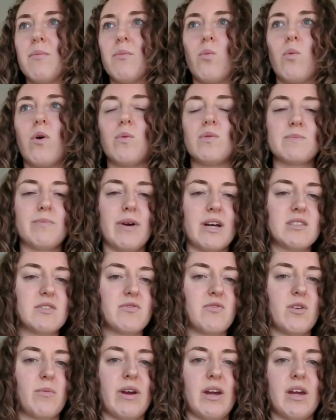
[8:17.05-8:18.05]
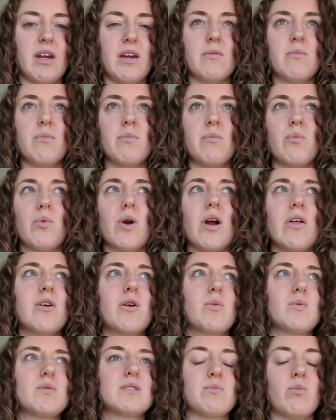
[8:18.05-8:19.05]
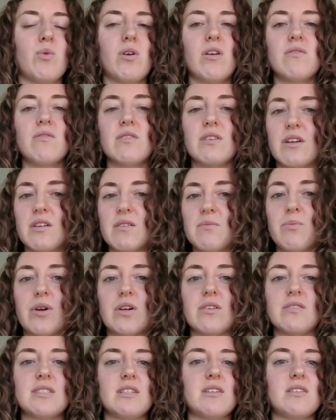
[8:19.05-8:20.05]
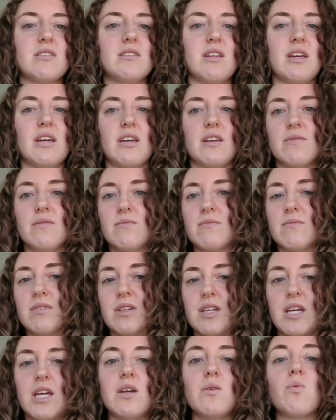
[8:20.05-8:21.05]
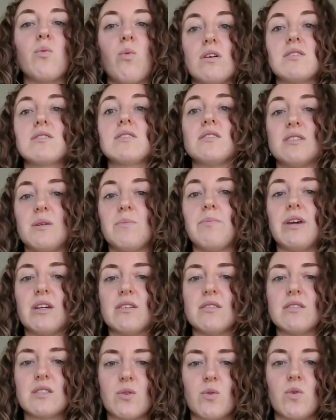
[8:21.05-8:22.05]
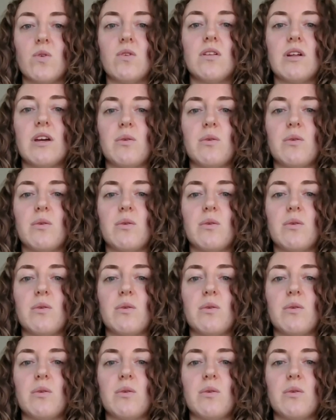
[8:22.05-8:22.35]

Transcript: what was best for my brother was more of an in person, like he wanted to be in school.